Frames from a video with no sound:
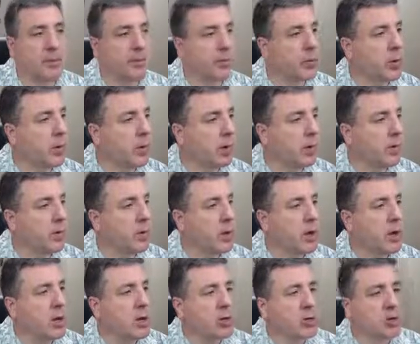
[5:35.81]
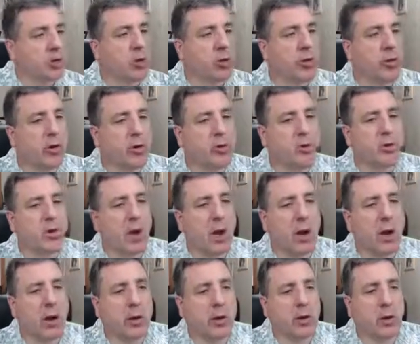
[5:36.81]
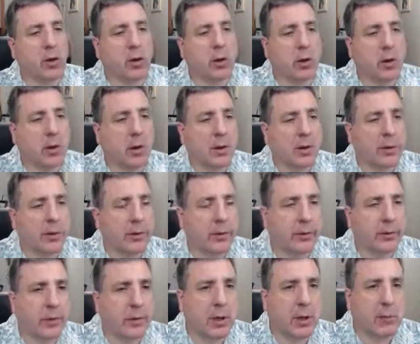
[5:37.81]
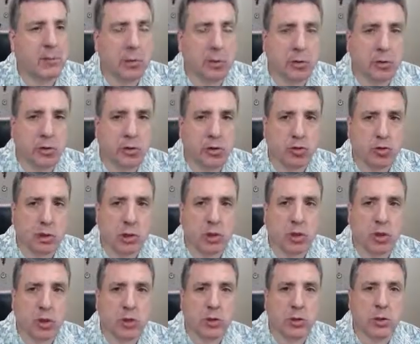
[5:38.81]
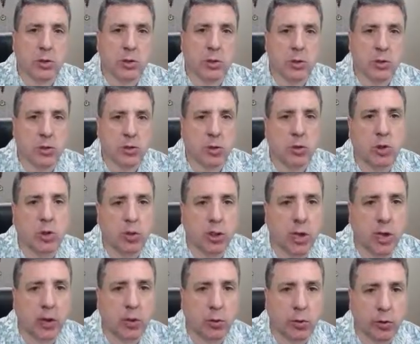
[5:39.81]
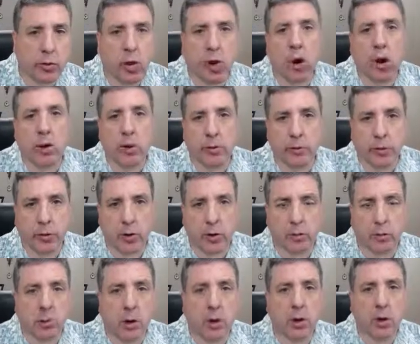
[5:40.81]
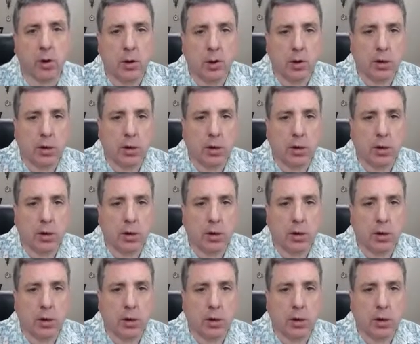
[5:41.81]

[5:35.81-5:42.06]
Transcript: Okay, so those are your typical structures associated with all the vertebra,